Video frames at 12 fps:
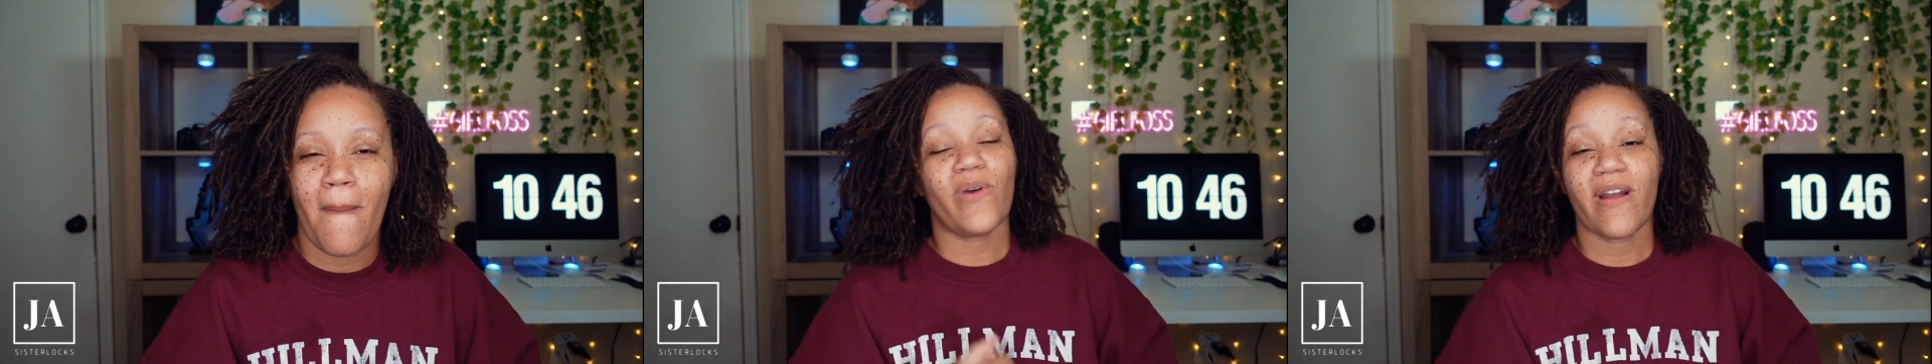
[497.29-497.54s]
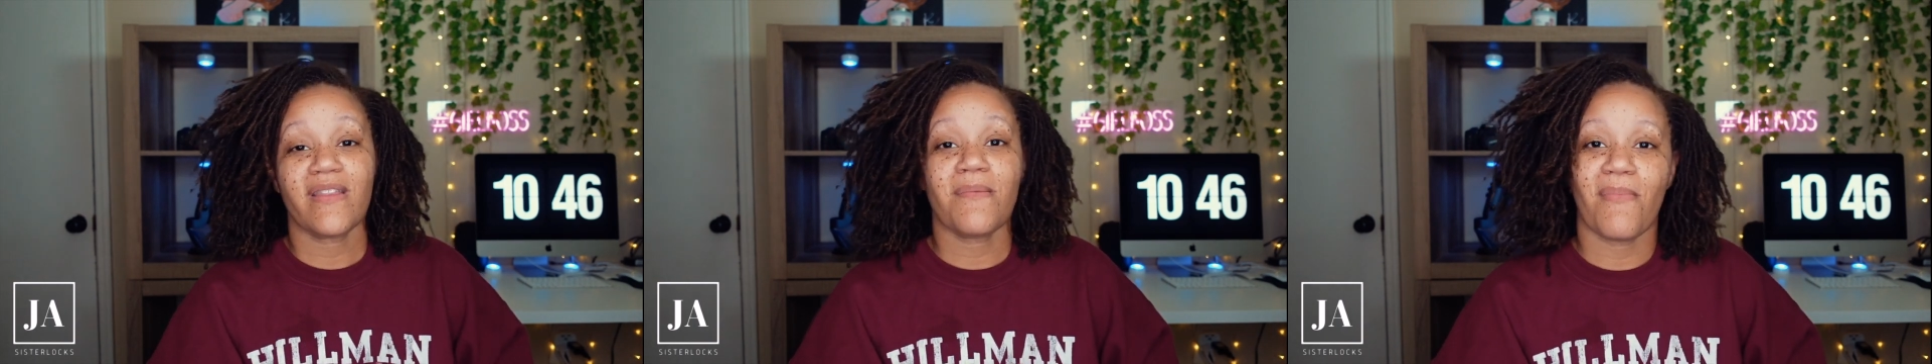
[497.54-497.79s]

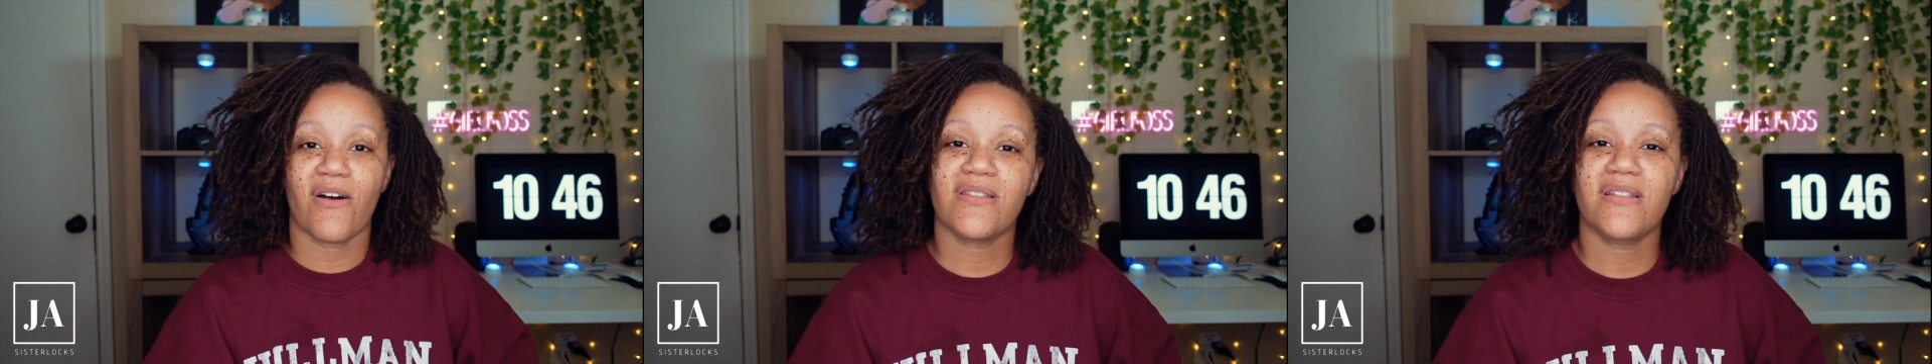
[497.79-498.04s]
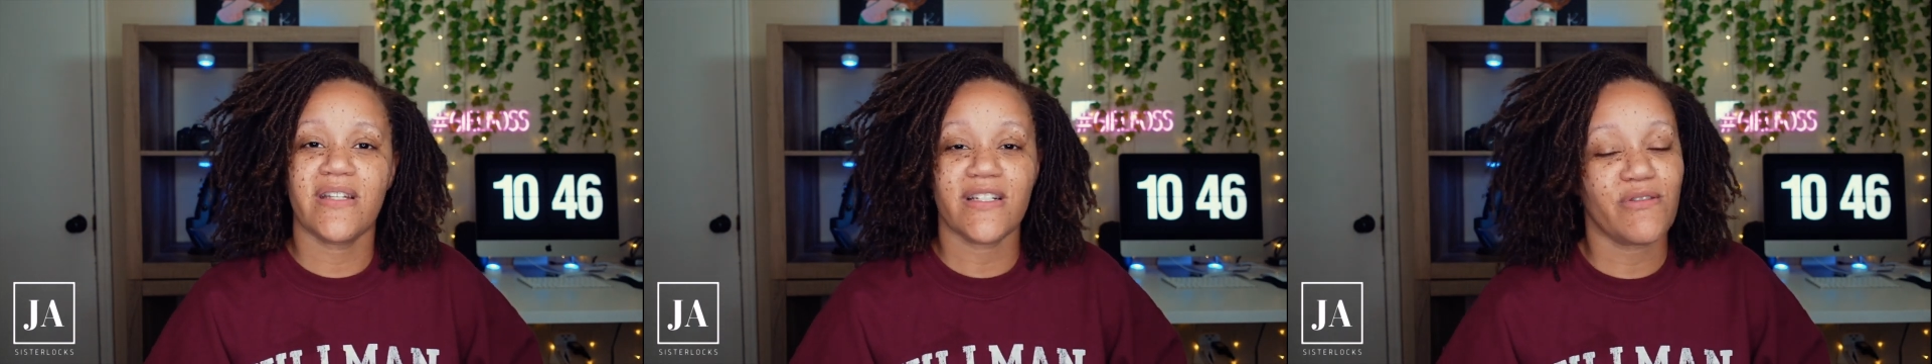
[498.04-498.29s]
we are the
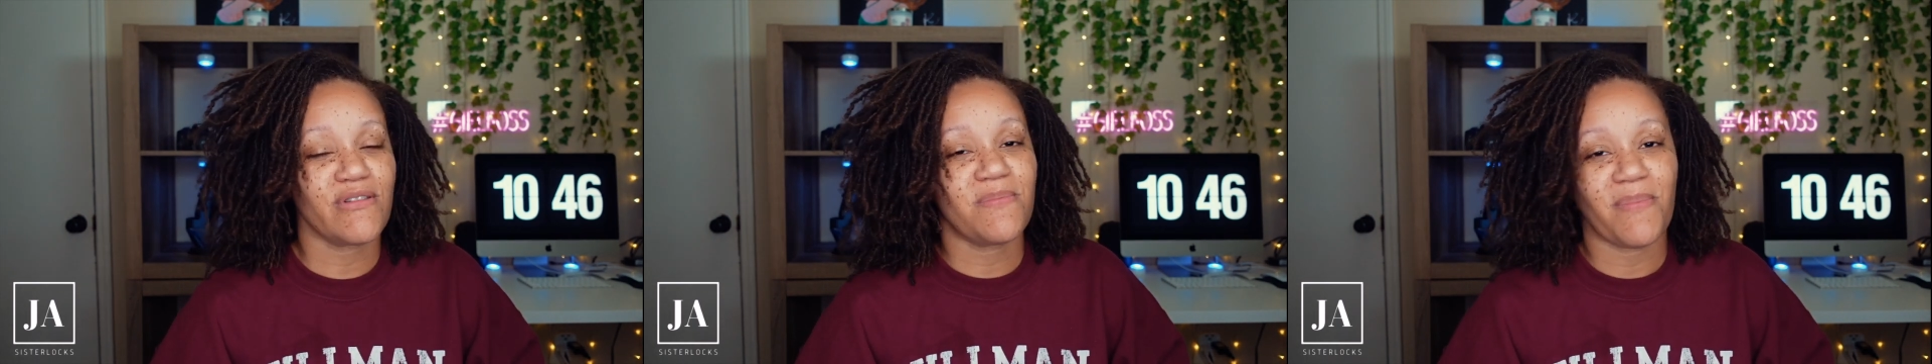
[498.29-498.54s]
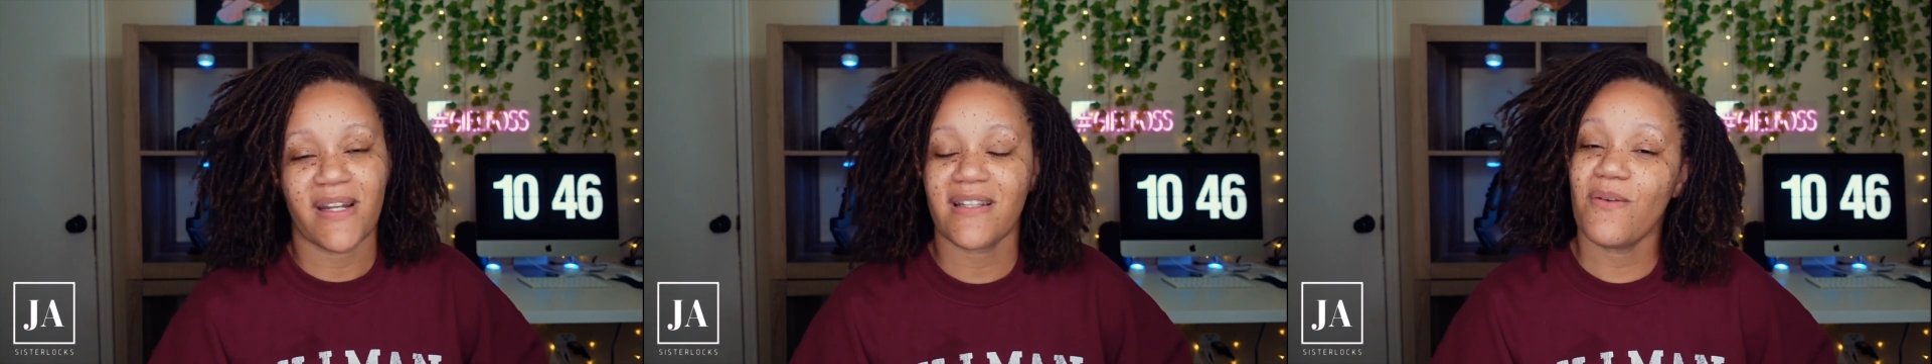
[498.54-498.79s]
most
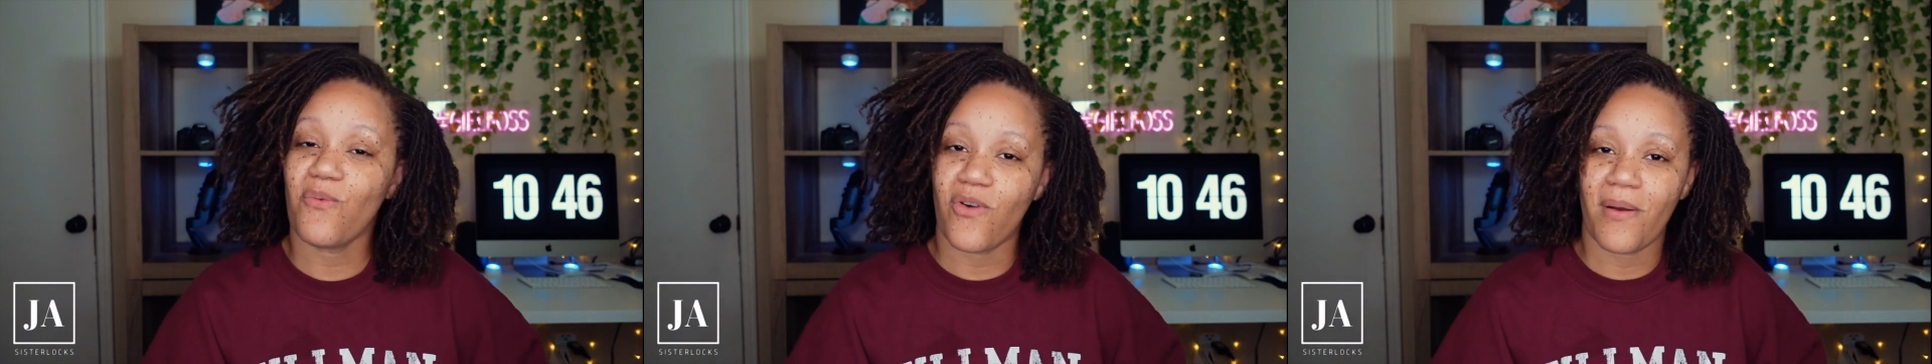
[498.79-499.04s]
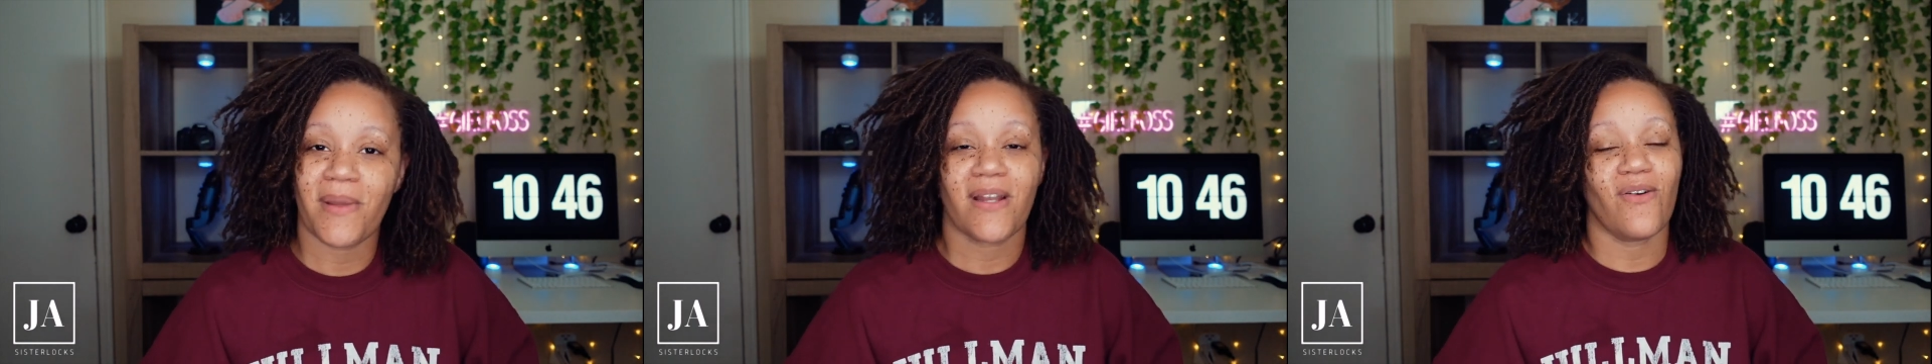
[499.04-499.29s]
disrespected
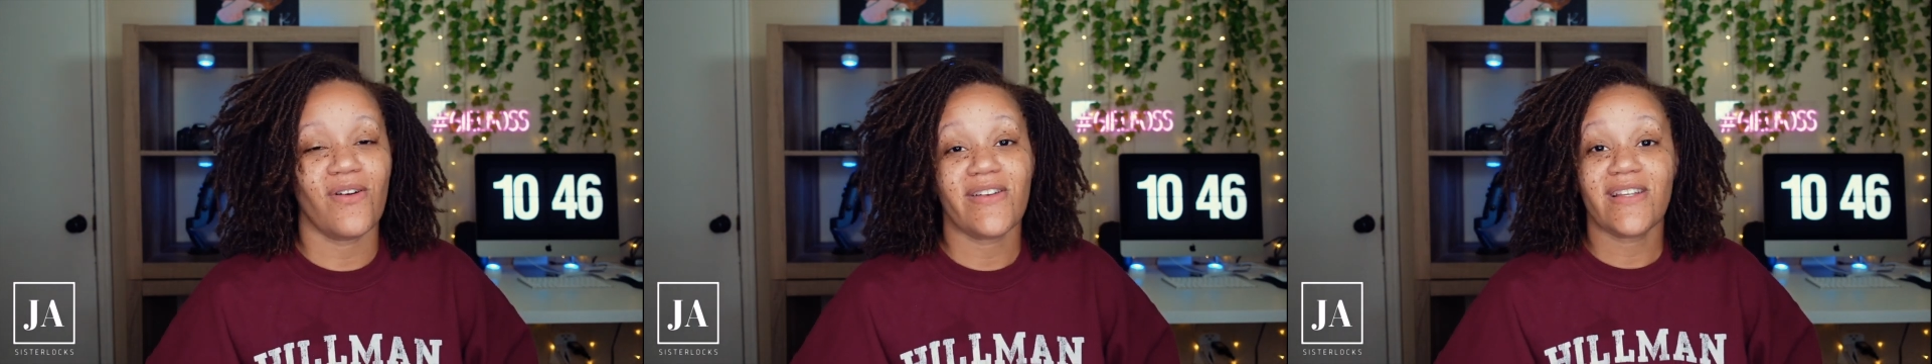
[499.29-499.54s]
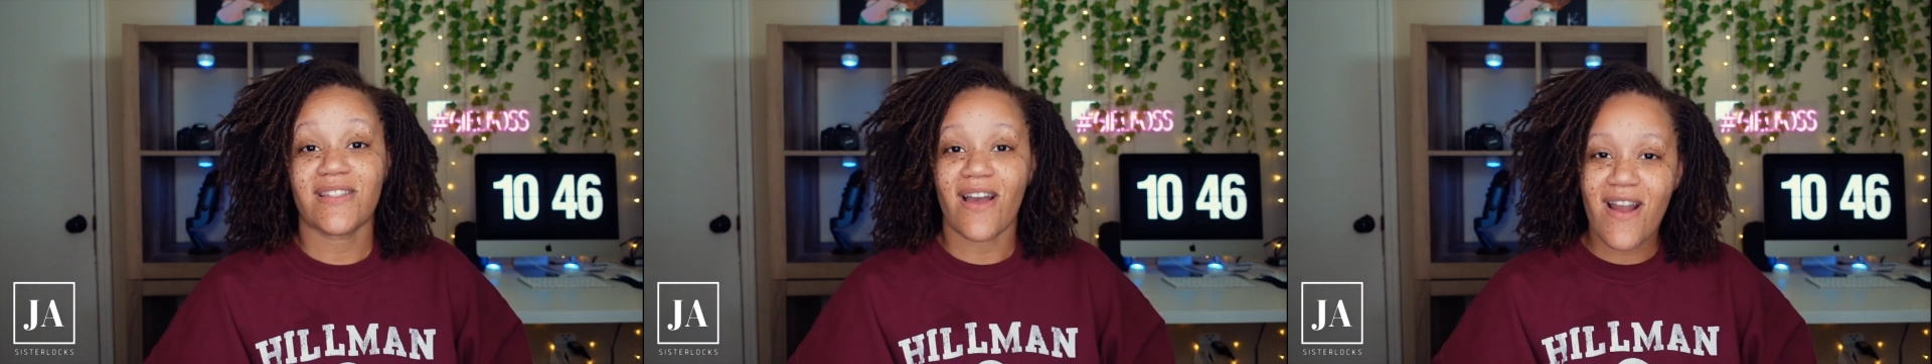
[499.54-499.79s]
woman on
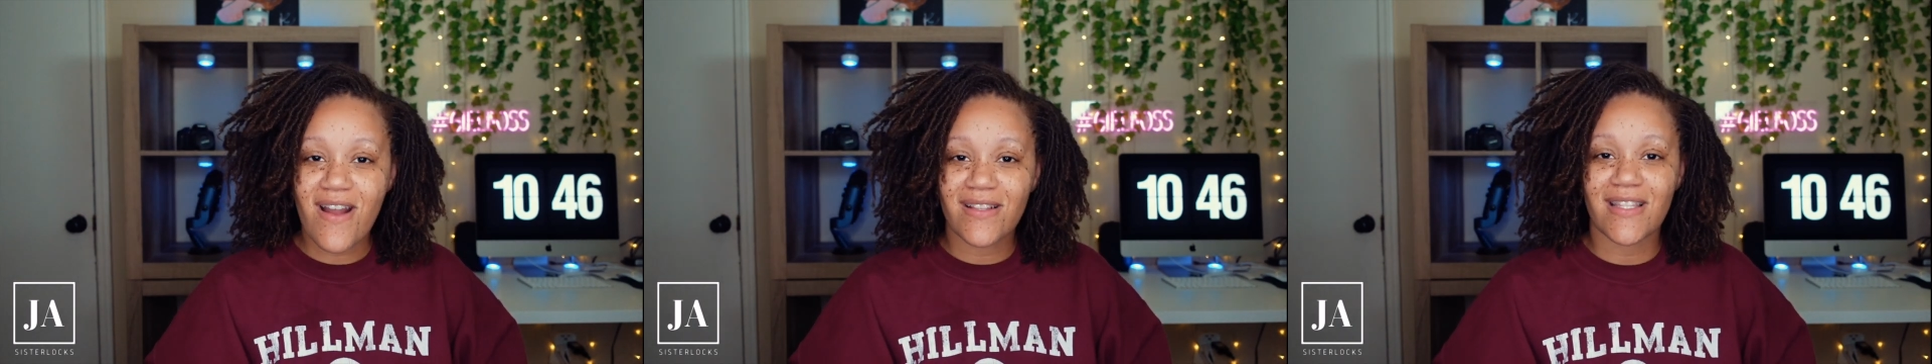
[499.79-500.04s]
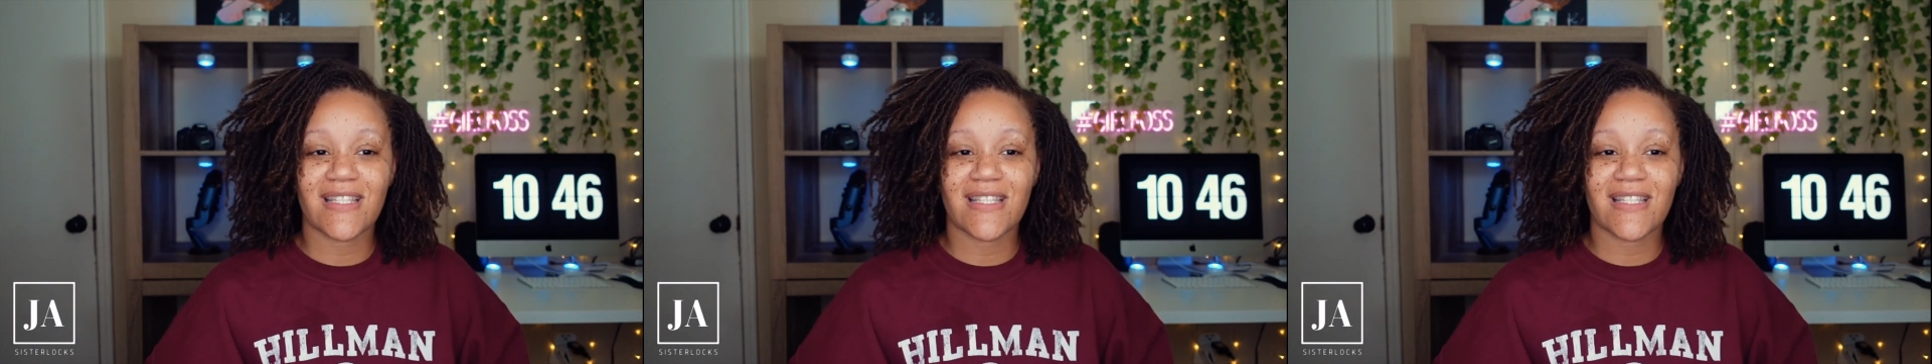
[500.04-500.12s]
this earth.